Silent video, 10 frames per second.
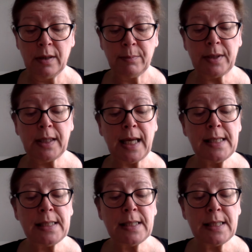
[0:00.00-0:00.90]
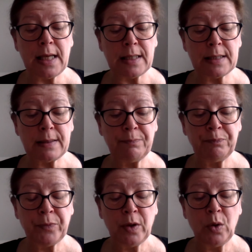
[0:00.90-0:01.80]
But the case is this.
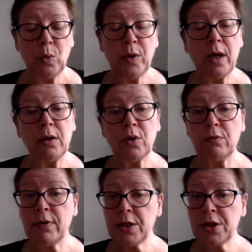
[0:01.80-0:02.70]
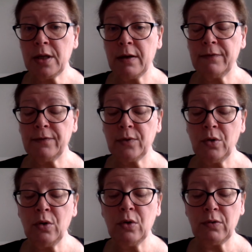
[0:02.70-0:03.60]
We are not rich enough
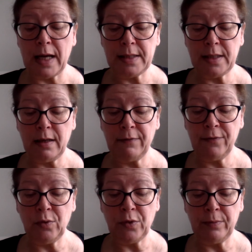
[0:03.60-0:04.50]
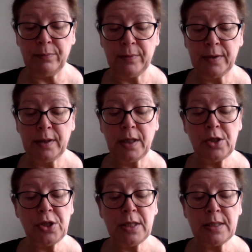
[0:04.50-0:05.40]
or grand enough for them,
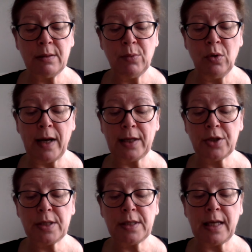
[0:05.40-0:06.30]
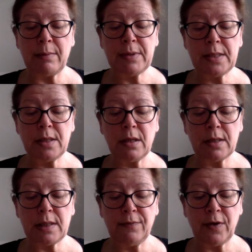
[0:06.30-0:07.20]
and she is the more anxious to get Mr.
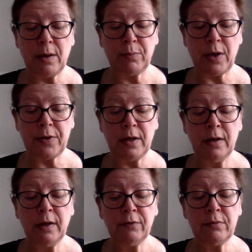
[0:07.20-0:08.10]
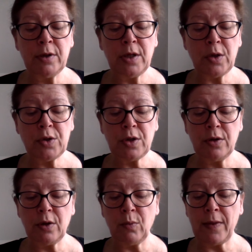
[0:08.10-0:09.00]
Darcy for her brother from the
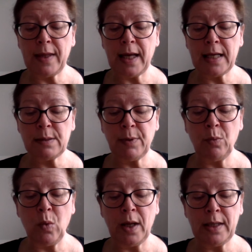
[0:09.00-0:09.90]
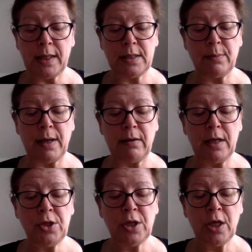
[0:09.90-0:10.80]
notion that when there has been one
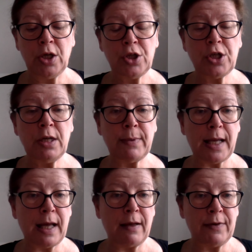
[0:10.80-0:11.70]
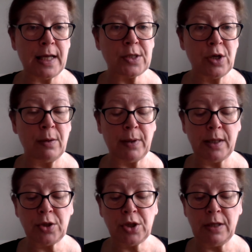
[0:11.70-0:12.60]
intermarriage, she may have less trouble
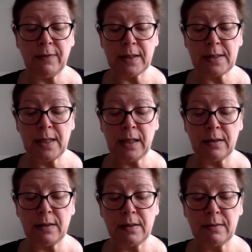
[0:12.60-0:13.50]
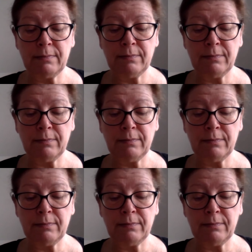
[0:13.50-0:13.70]
in achieving a second,